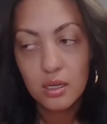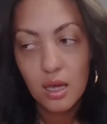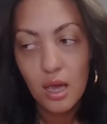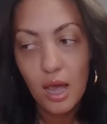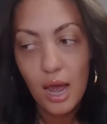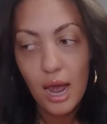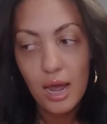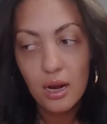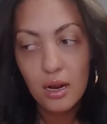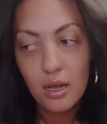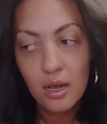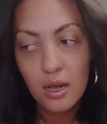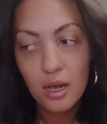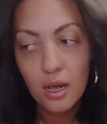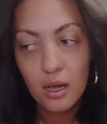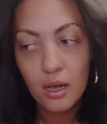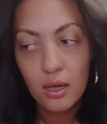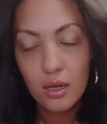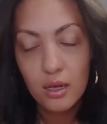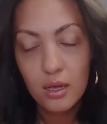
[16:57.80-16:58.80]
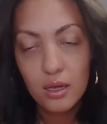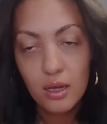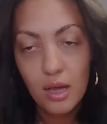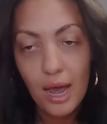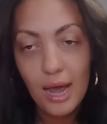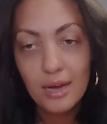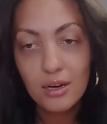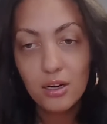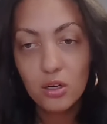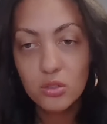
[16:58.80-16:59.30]
I
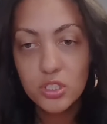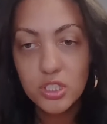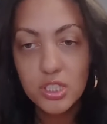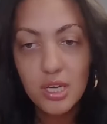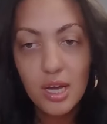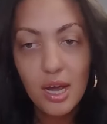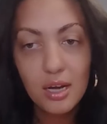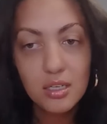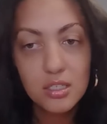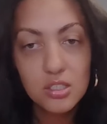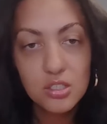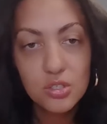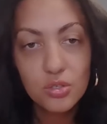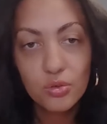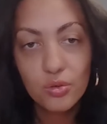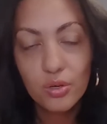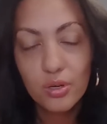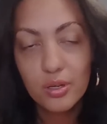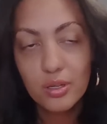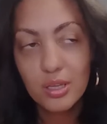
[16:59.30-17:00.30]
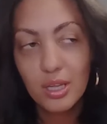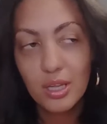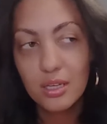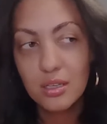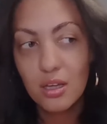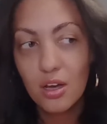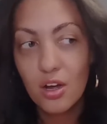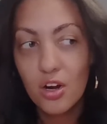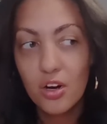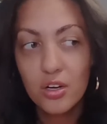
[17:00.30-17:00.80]
know she got into it, like
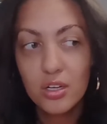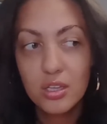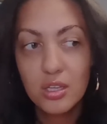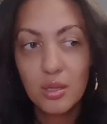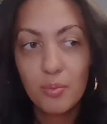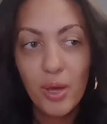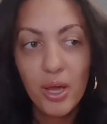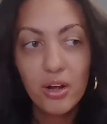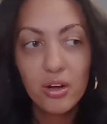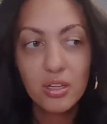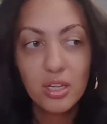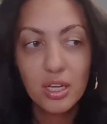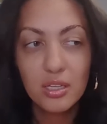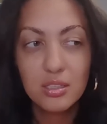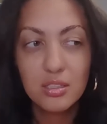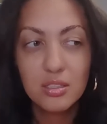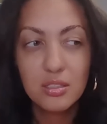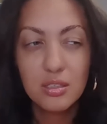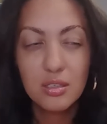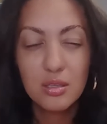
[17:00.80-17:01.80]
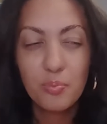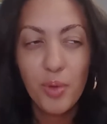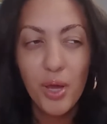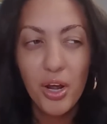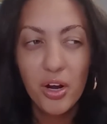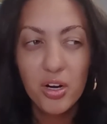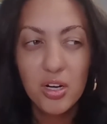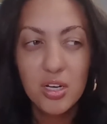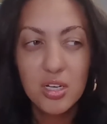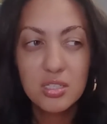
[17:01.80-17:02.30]
her and the
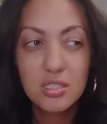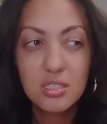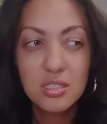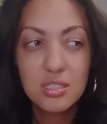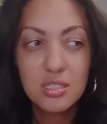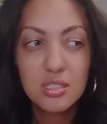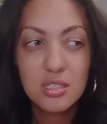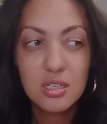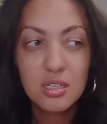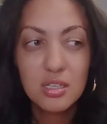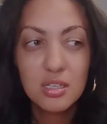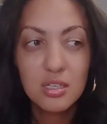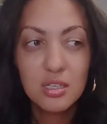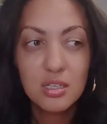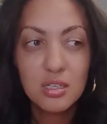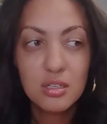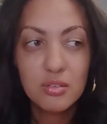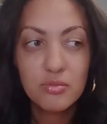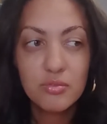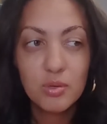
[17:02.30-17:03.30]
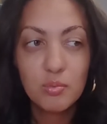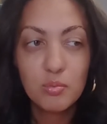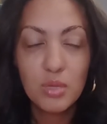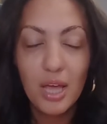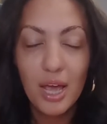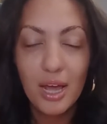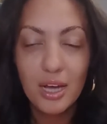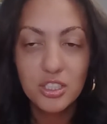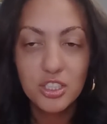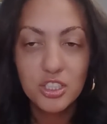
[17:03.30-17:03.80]
paras from
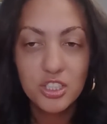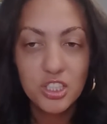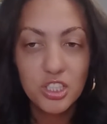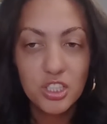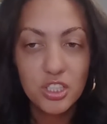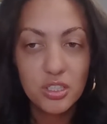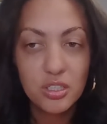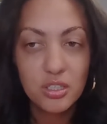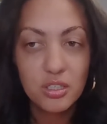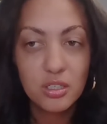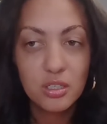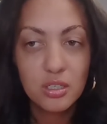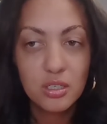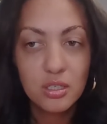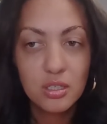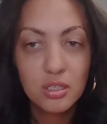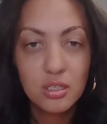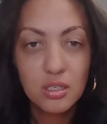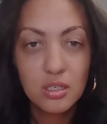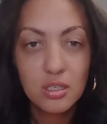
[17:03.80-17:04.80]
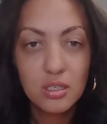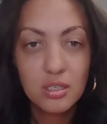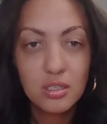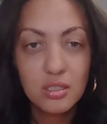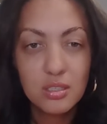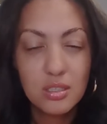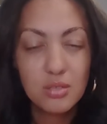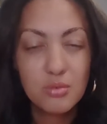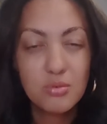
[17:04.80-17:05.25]
last year. There